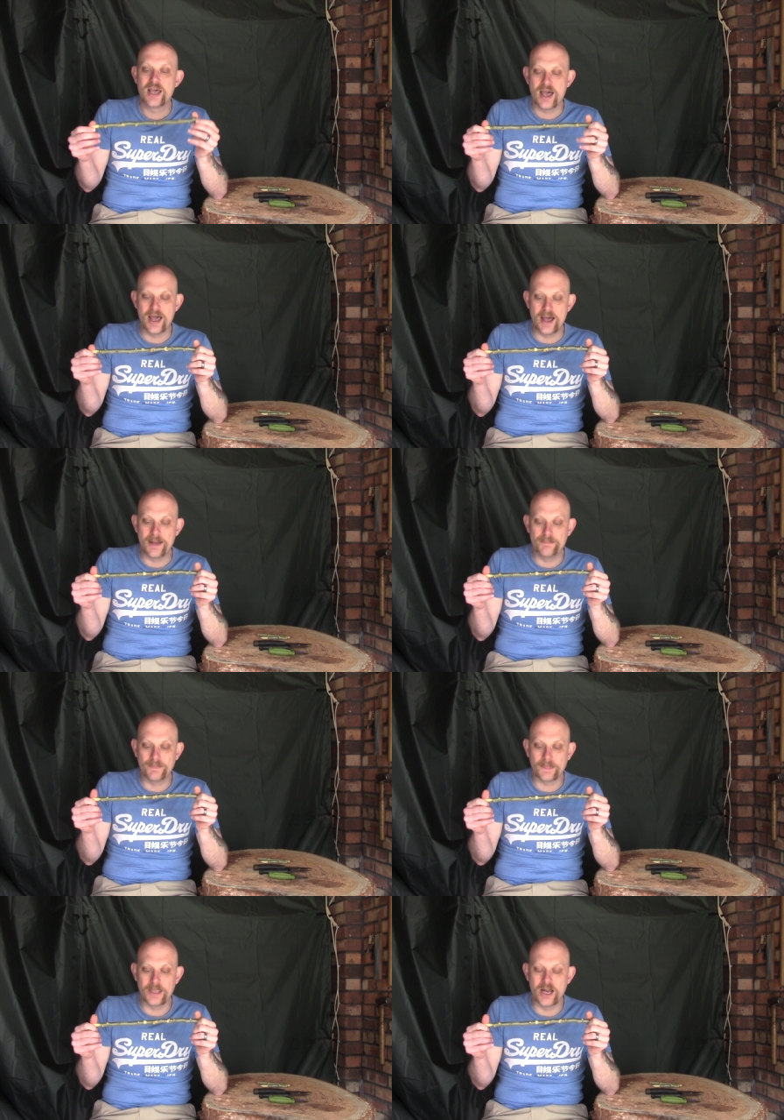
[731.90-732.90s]

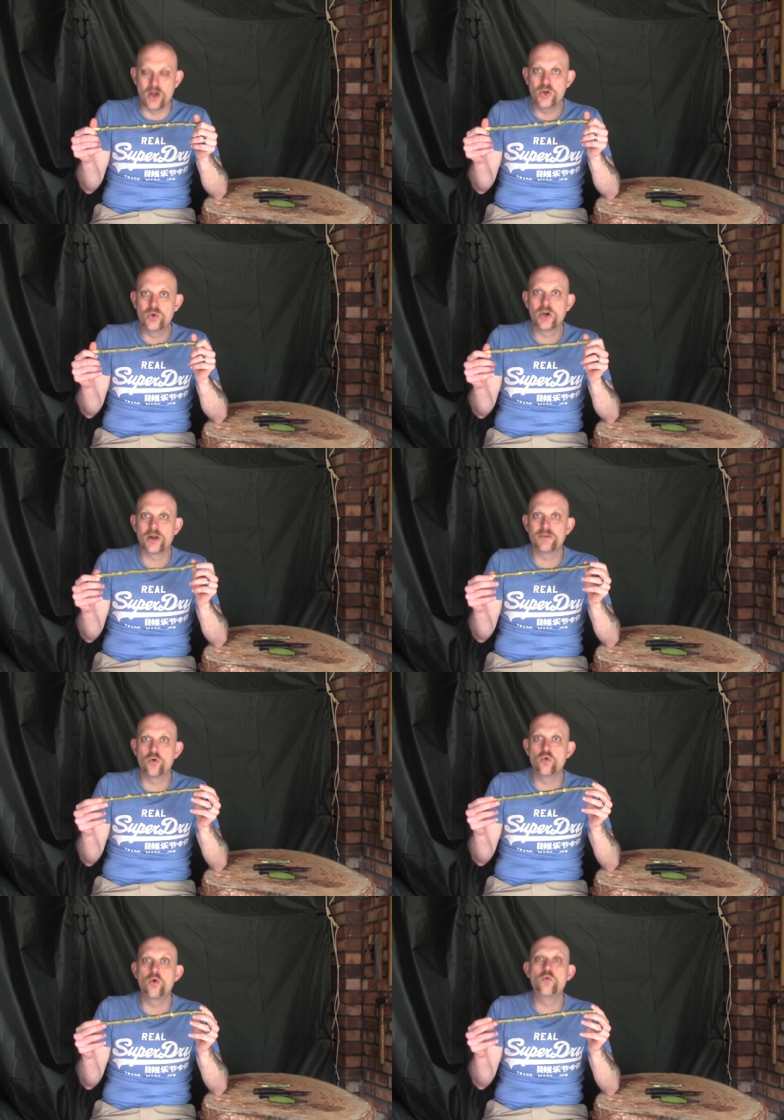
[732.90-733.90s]
um, you know, who kind of
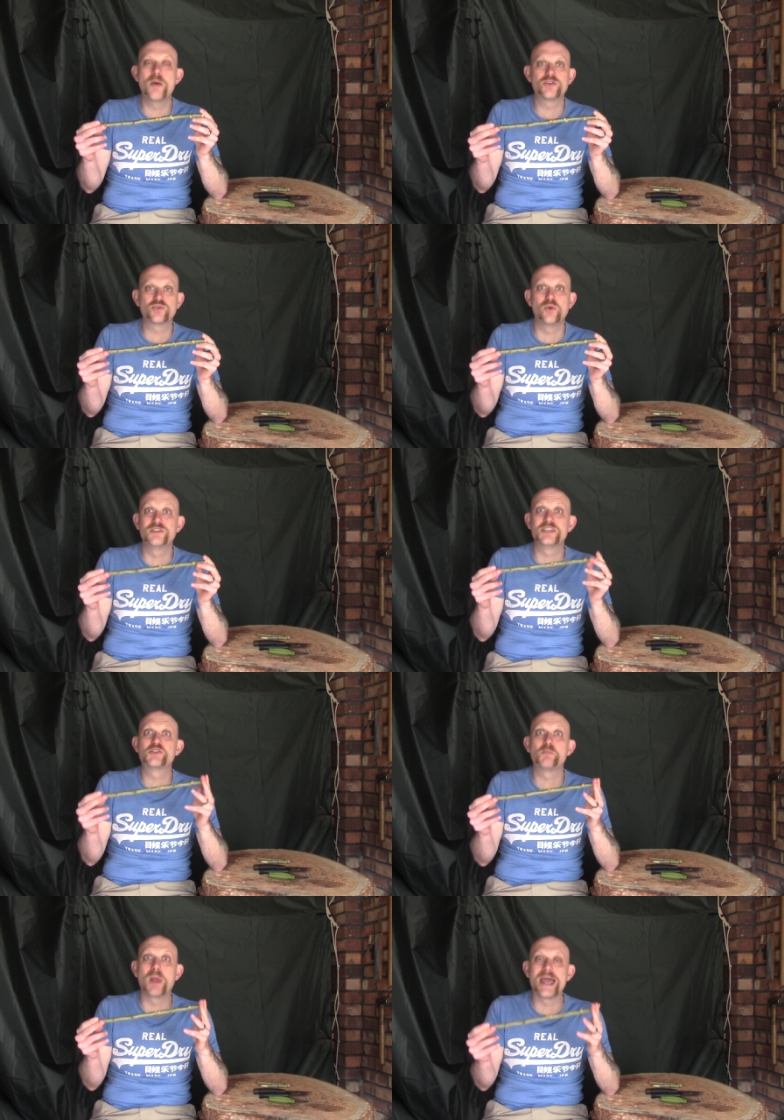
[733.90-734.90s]
almost sort of
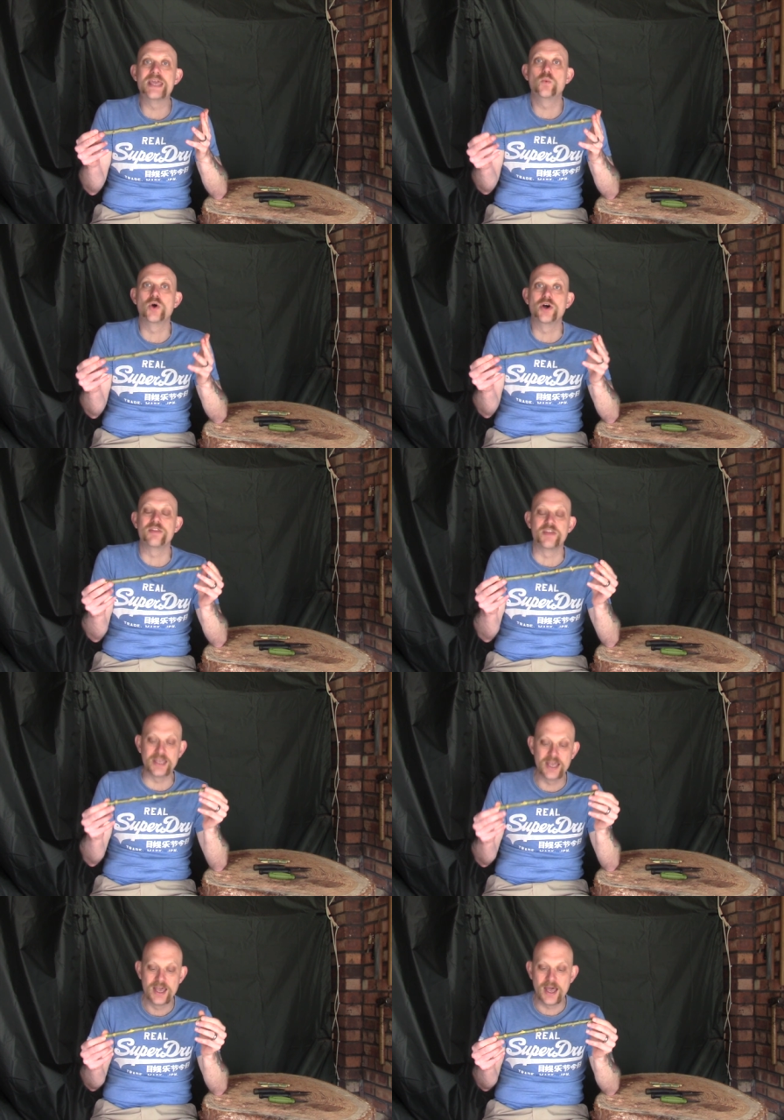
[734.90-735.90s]
display worthy.
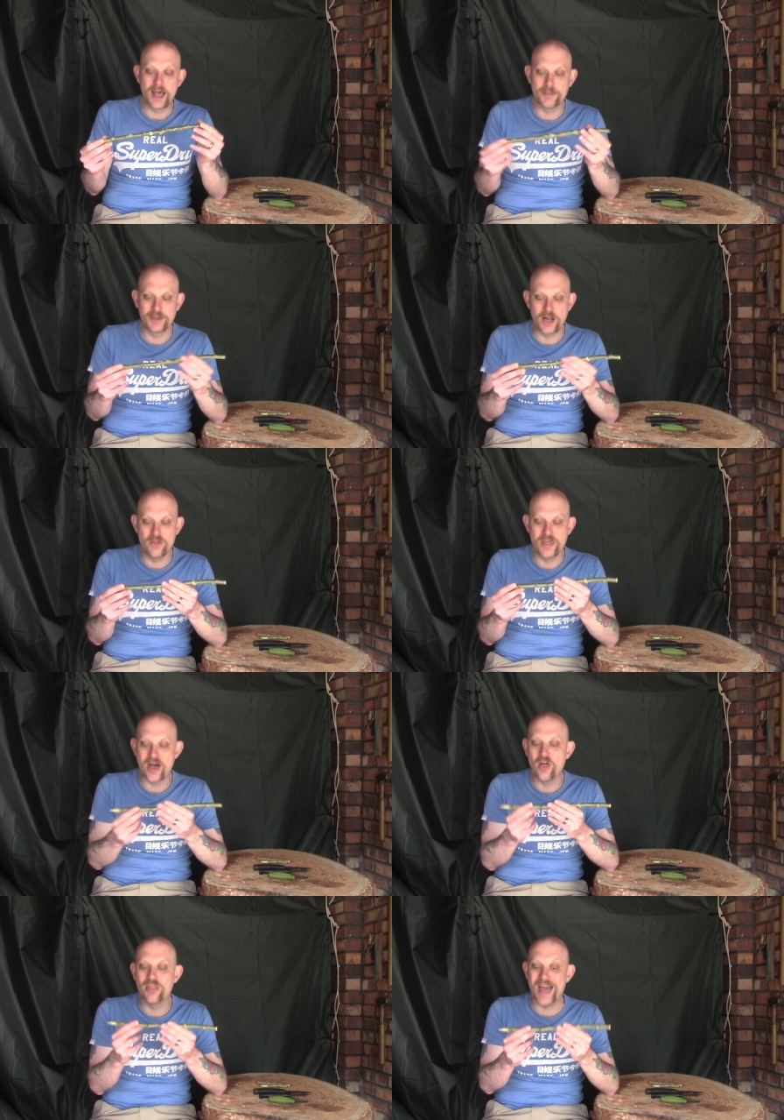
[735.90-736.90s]
Um, you know, they
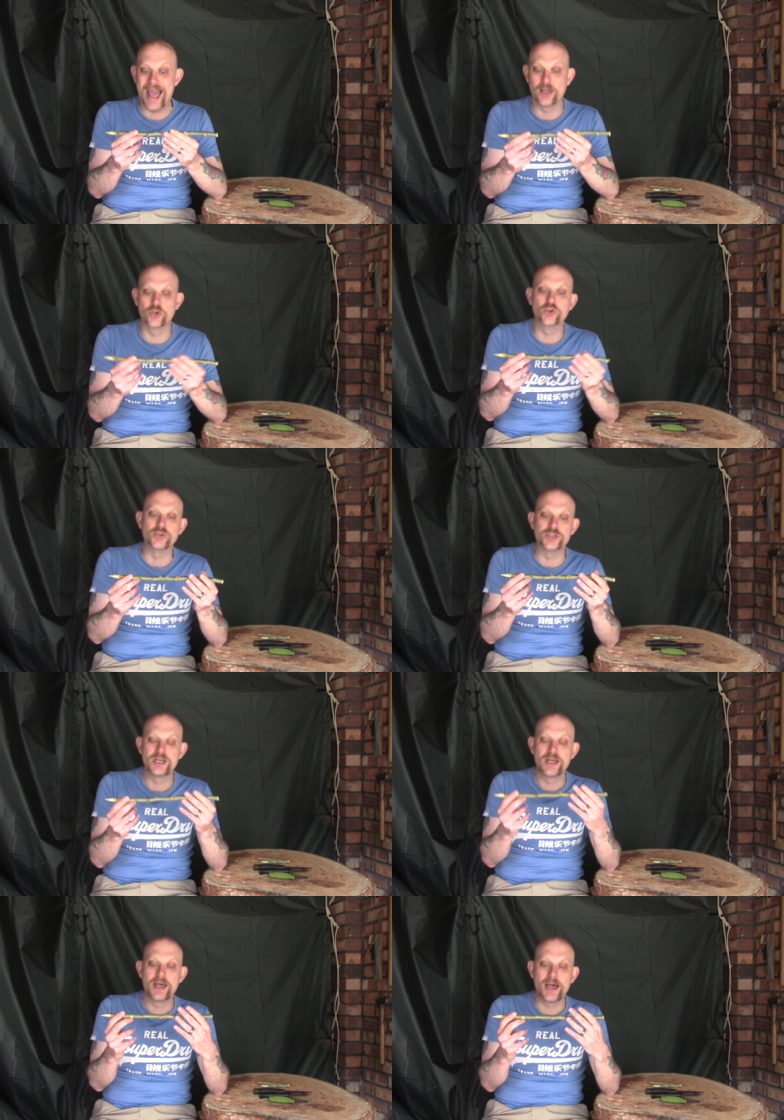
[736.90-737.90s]
are that good.
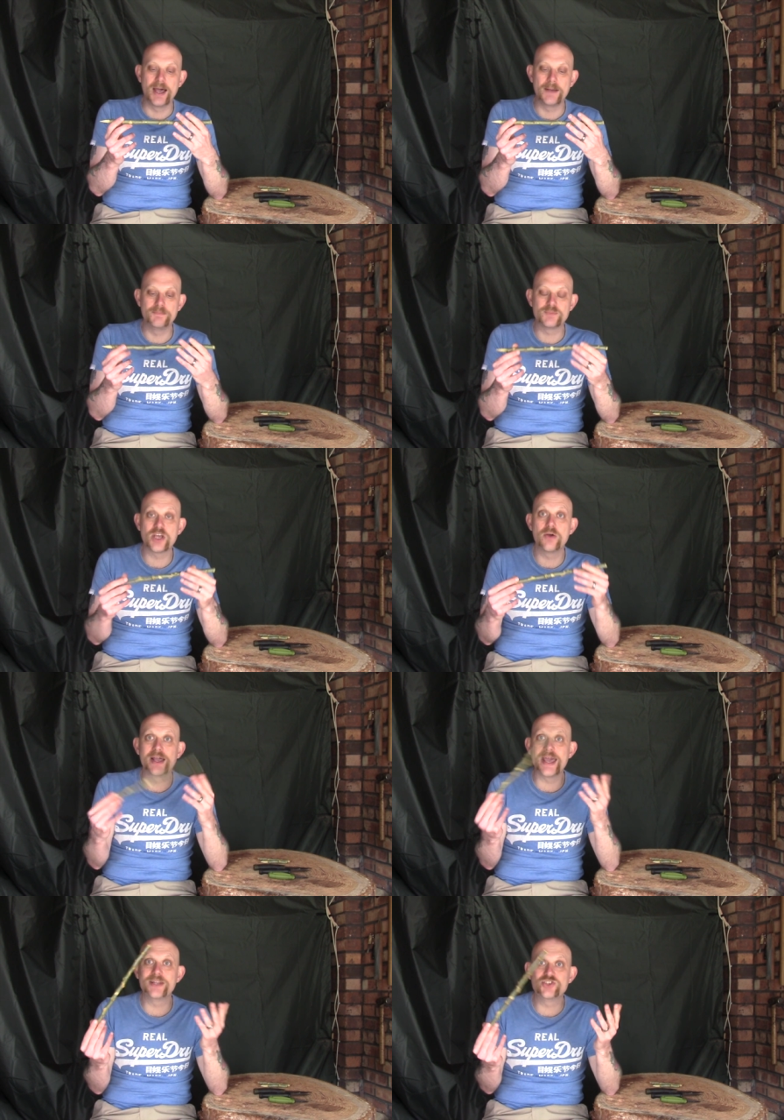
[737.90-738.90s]
Um, so
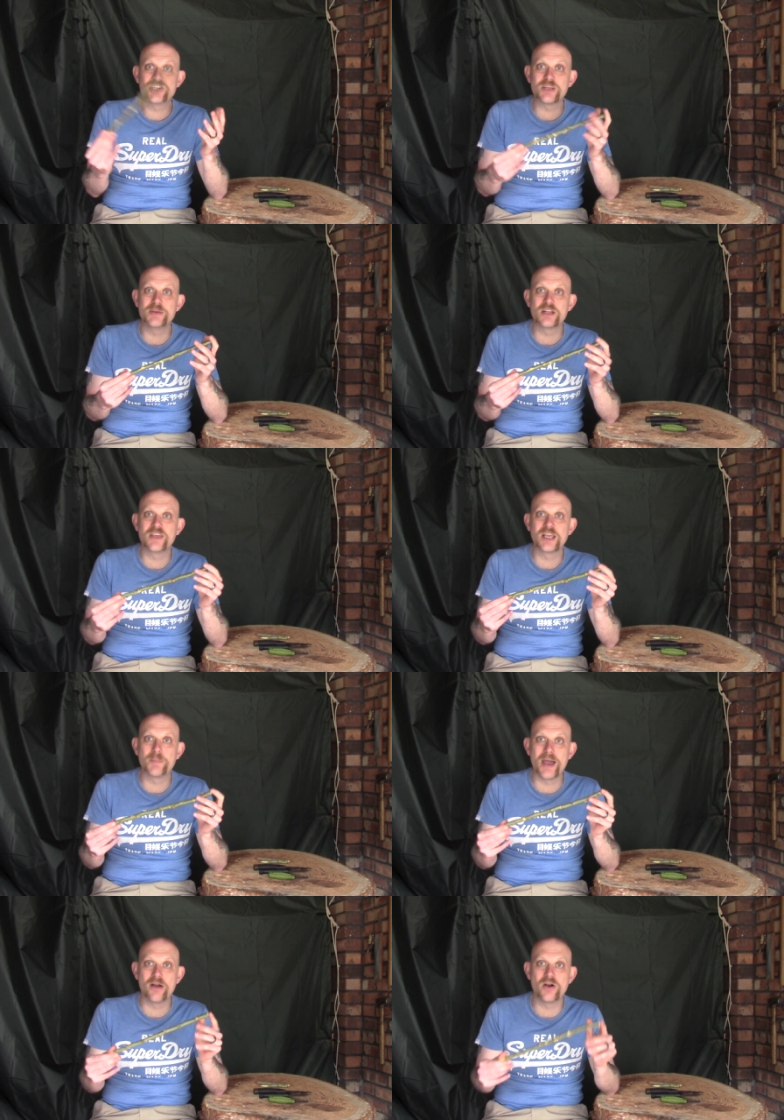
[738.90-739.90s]
again, just something to think
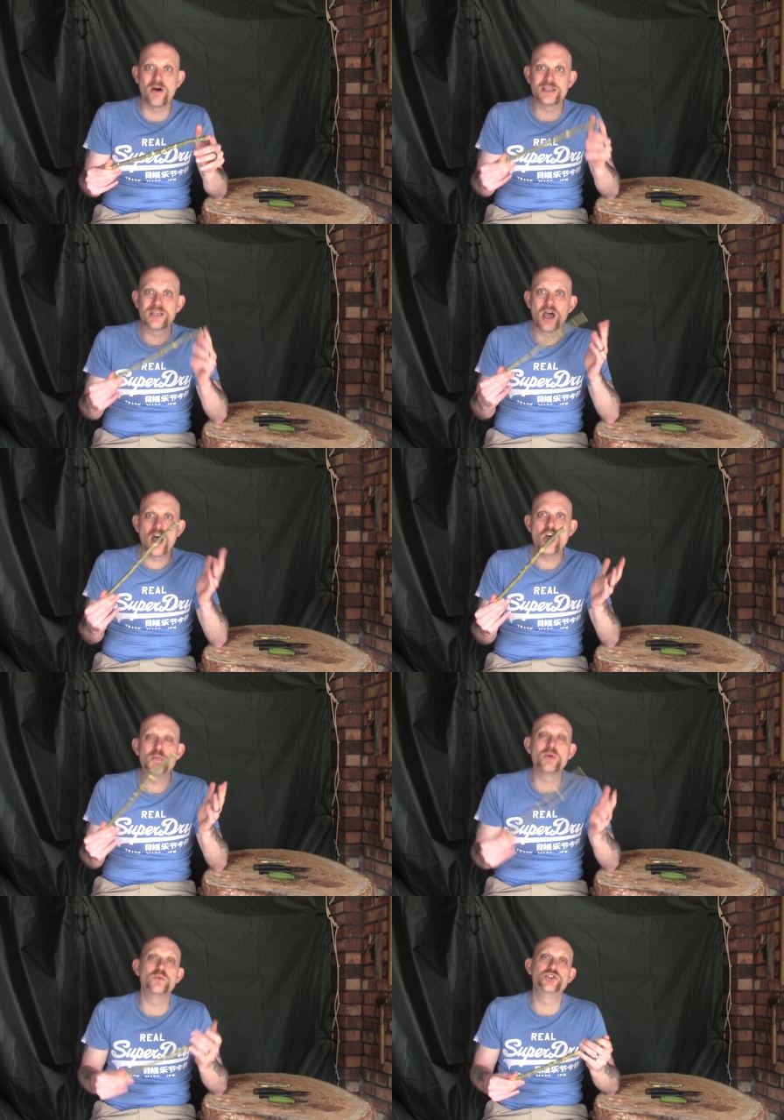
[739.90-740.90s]
about, guys.
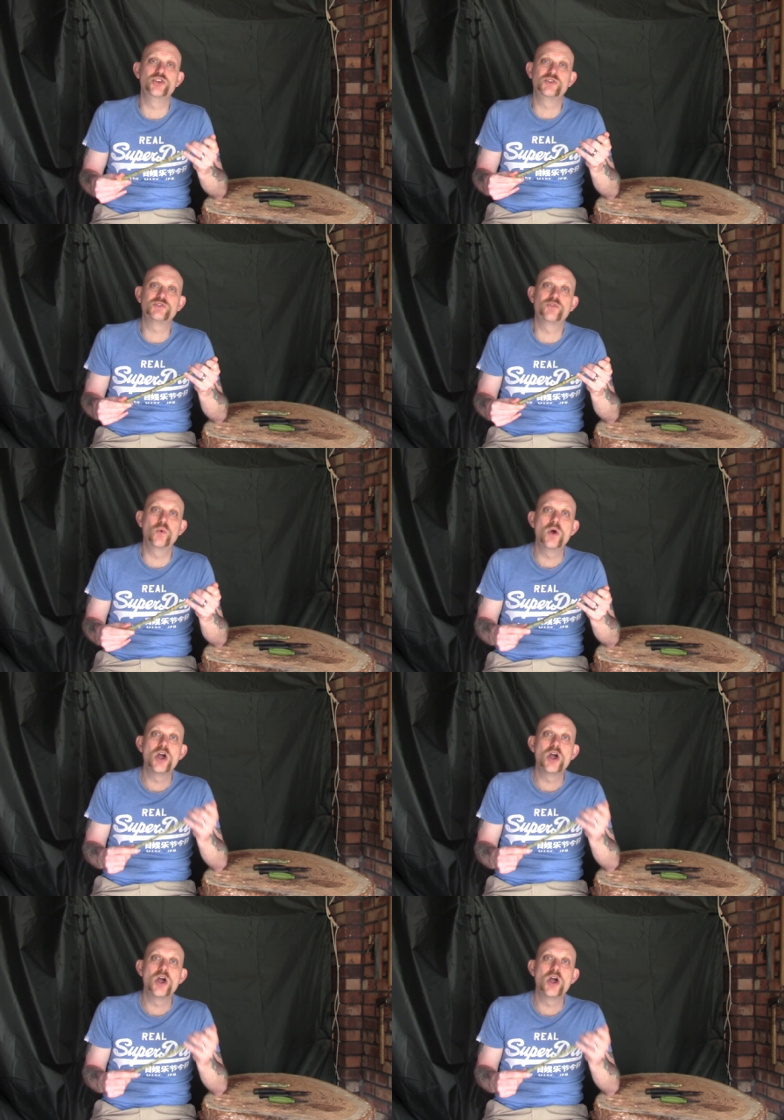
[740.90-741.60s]
Hope it was useful.